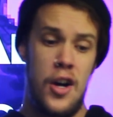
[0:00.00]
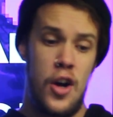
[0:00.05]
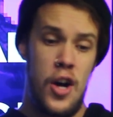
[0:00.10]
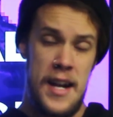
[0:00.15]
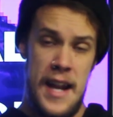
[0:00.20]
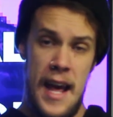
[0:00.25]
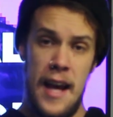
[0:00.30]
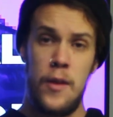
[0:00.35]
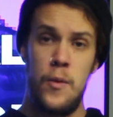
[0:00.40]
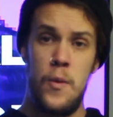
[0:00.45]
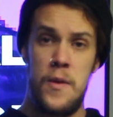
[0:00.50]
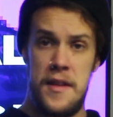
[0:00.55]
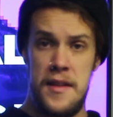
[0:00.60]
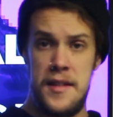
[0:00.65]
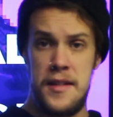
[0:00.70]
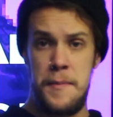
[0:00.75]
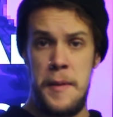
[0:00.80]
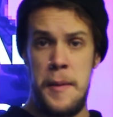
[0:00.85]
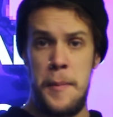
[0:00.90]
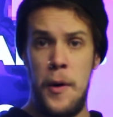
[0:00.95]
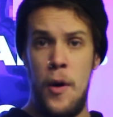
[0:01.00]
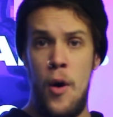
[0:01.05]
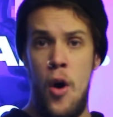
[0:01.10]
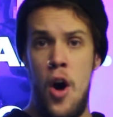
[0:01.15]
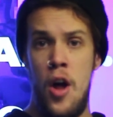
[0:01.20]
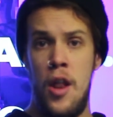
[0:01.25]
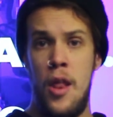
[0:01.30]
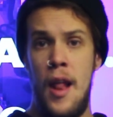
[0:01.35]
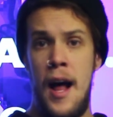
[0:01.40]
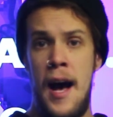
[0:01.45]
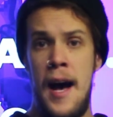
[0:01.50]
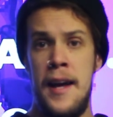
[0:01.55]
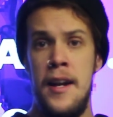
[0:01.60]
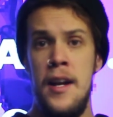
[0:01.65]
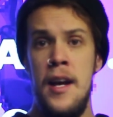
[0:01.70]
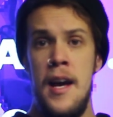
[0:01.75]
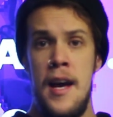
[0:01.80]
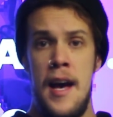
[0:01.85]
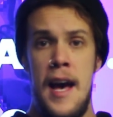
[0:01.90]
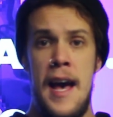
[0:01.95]
connect with these people online
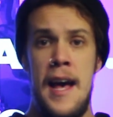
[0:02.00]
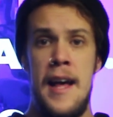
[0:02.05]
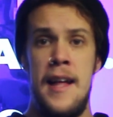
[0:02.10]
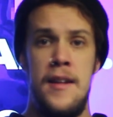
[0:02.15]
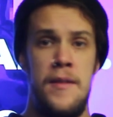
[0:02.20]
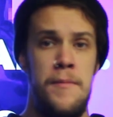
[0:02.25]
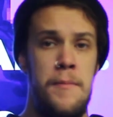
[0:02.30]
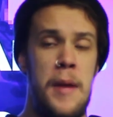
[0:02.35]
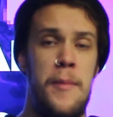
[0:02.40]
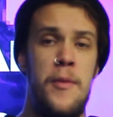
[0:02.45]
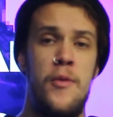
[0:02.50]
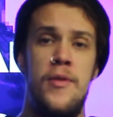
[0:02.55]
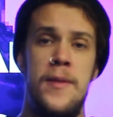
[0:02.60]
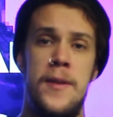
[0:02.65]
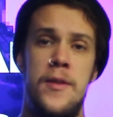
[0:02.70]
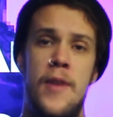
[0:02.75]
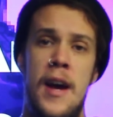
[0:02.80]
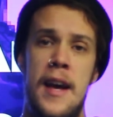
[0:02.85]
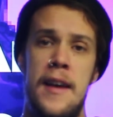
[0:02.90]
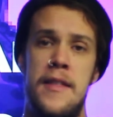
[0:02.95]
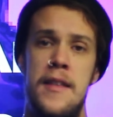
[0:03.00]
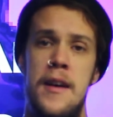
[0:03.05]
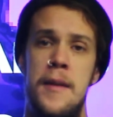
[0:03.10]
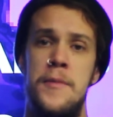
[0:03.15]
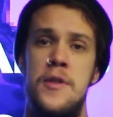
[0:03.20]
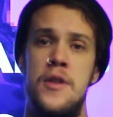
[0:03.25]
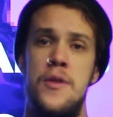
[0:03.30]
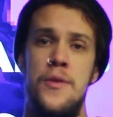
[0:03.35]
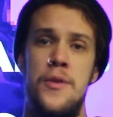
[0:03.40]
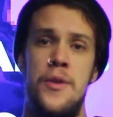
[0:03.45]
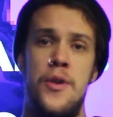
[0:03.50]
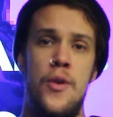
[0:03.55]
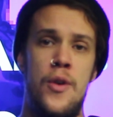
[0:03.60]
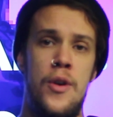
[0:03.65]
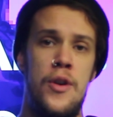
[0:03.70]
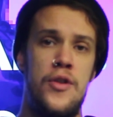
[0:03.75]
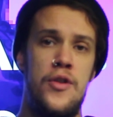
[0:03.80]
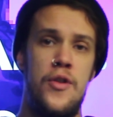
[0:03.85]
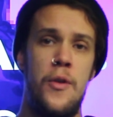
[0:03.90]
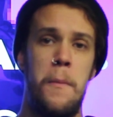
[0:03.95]
and maybe redirect them to
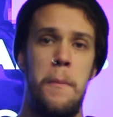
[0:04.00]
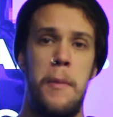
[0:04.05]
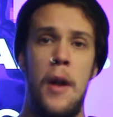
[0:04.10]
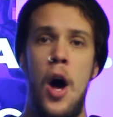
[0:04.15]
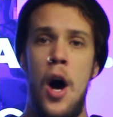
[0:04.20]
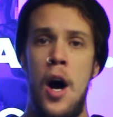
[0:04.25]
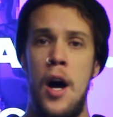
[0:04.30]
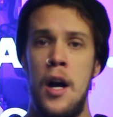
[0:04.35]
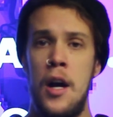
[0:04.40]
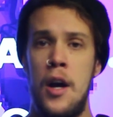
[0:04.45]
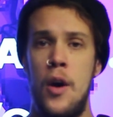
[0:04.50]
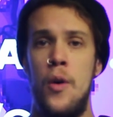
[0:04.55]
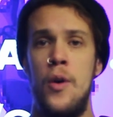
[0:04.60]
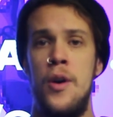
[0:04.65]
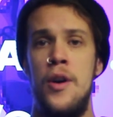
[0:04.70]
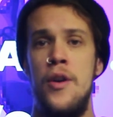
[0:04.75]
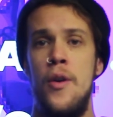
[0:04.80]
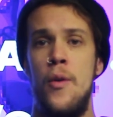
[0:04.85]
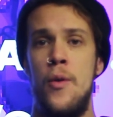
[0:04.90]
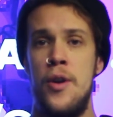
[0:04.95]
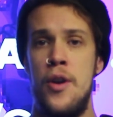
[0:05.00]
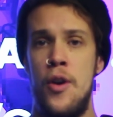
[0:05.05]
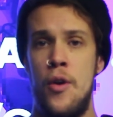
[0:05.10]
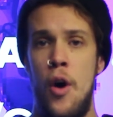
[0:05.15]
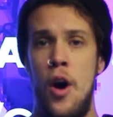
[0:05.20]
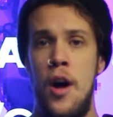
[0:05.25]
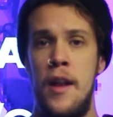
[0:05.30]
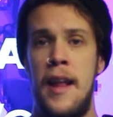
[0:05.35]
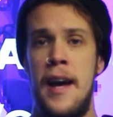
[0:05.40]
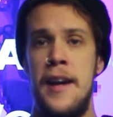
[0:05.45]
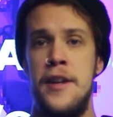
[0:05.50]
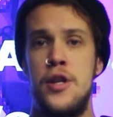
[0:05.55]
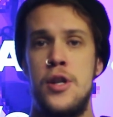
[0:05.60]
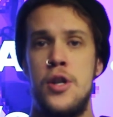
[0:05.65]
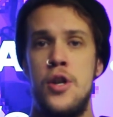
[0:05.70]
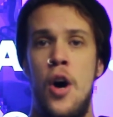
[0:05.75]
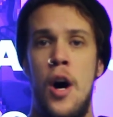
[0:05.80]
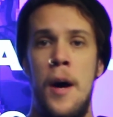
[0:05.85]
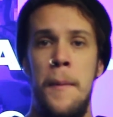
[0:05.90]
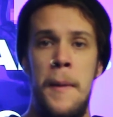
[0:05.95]
your blog or your online
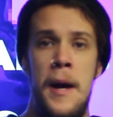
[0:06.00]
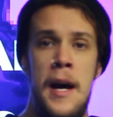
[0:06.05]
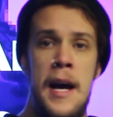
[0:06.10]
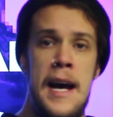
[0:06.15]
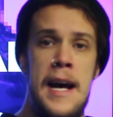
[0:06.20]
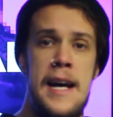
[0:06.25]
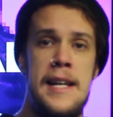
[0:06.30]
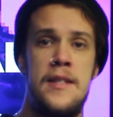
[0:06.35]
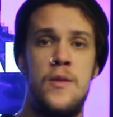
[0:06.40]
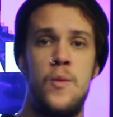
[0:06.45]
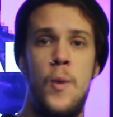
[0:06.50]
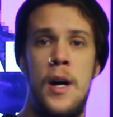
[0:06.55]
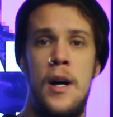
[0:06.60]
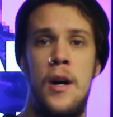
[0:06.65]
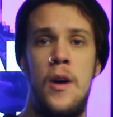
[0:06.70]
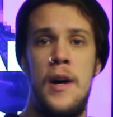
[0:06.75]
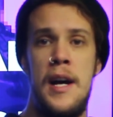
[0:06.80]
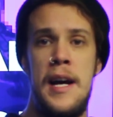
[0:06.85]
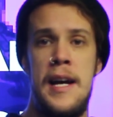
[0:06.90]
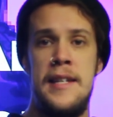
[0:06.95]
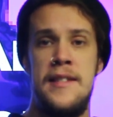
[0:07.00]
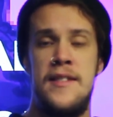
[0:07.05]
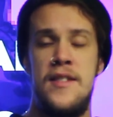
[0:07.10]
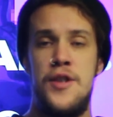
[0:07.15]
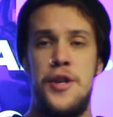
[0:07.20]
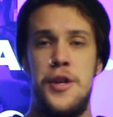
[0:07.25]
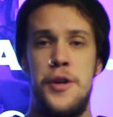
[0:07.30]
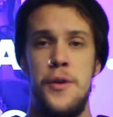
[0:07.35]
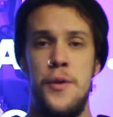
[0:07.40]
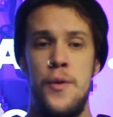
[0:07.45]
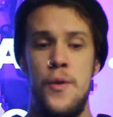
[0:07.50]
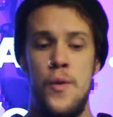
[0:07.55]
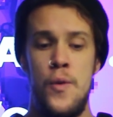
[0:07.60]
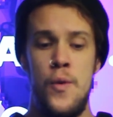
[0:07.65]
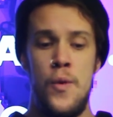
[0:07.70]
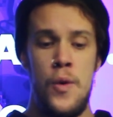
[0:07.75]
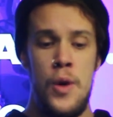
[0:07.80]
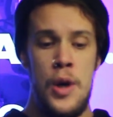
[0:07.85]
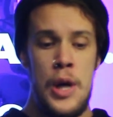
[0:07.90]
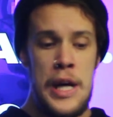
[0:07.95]
shop, as well as
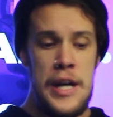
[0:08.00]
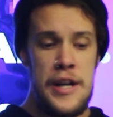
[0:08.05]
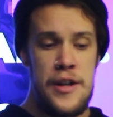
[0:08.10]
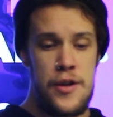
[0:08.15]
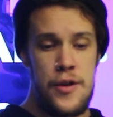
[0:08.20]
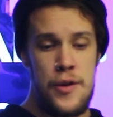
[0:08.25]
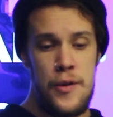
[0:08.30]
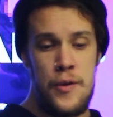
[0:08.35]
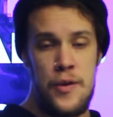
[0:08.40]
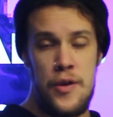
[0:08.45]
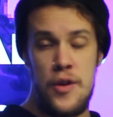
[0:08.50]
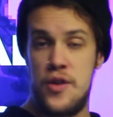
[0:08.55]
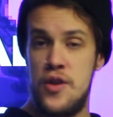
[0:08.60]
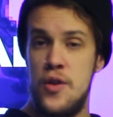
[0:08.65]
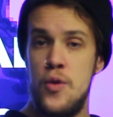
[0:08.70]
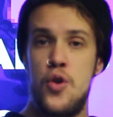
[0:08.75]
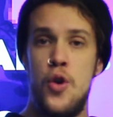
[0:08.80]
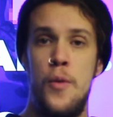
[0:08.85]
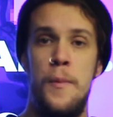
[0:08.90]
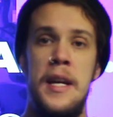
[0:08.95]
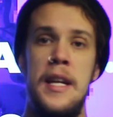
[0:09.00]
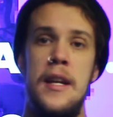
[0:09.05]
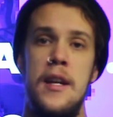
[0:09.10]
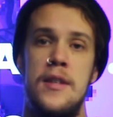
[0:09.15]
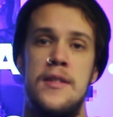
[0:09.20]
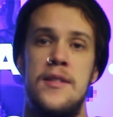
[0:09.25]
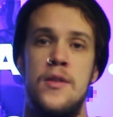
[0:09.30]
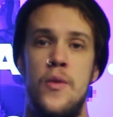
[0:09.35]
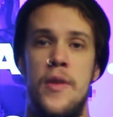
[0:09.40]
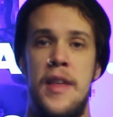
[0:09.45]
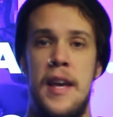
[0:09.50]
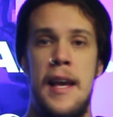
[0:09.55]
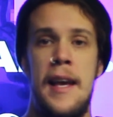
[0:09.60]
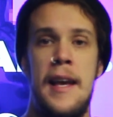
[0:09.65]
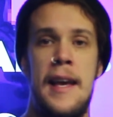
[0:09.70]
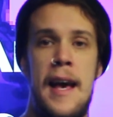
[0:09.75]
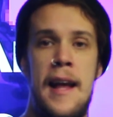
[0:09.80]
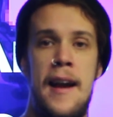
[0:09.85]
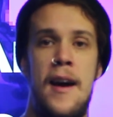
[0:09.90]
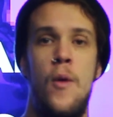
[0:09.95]
to your social media, so they
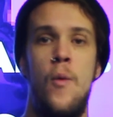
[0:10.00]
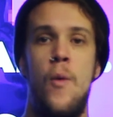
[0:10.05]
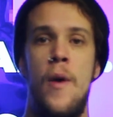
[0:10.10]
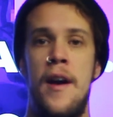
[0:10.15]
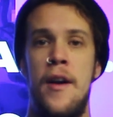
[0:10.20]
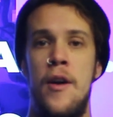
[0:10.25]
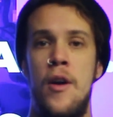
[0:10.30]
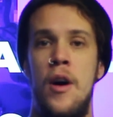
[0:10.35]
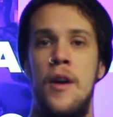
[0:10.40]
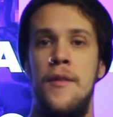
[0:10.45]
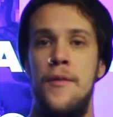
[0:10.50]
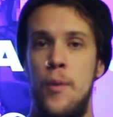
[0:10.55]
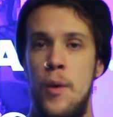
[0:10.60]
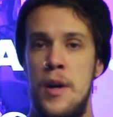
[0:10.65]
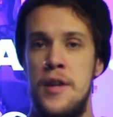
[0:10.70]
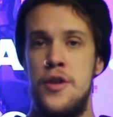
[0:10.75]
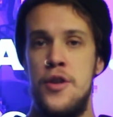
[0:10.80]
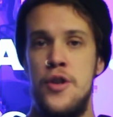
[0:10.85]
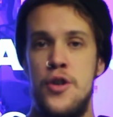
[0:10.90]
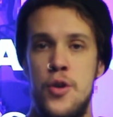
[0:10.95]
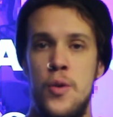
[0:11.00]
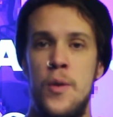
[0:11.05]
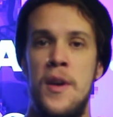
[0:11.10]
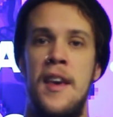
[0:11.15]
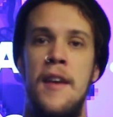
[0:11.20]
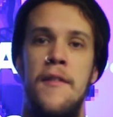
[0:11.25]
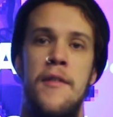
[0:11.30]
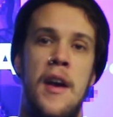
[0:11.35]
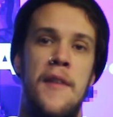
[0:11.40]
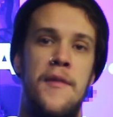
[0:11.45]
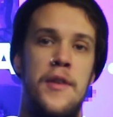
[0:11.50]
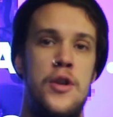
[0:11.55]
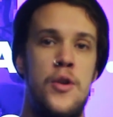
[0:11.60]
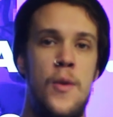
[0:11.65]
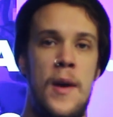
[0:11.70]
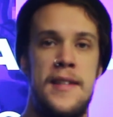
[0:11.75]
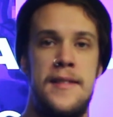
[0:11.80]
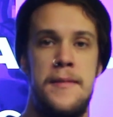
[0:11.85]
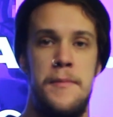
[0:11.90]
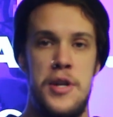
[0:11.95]
can get aware of what you're doing if you have a
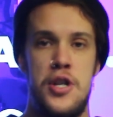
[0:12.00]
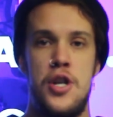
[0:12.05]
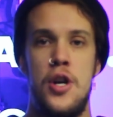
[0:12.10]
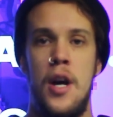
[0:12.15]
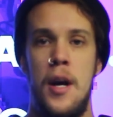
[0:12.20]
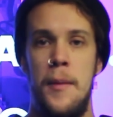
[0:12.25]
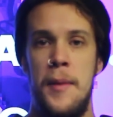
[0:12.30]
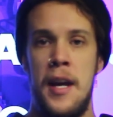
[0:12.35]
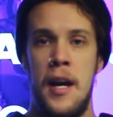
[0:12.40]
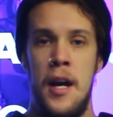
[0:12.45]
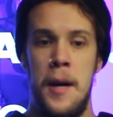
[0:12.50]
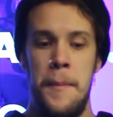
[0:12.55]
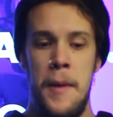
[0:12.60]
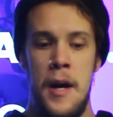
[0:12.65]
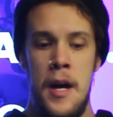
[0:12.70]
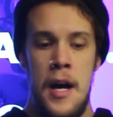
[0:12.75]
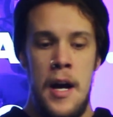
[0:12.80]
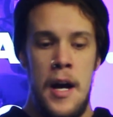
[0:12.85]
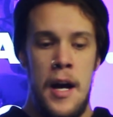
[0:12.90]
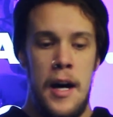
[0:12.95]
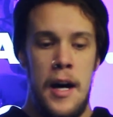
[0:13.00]
new exhibition coming up.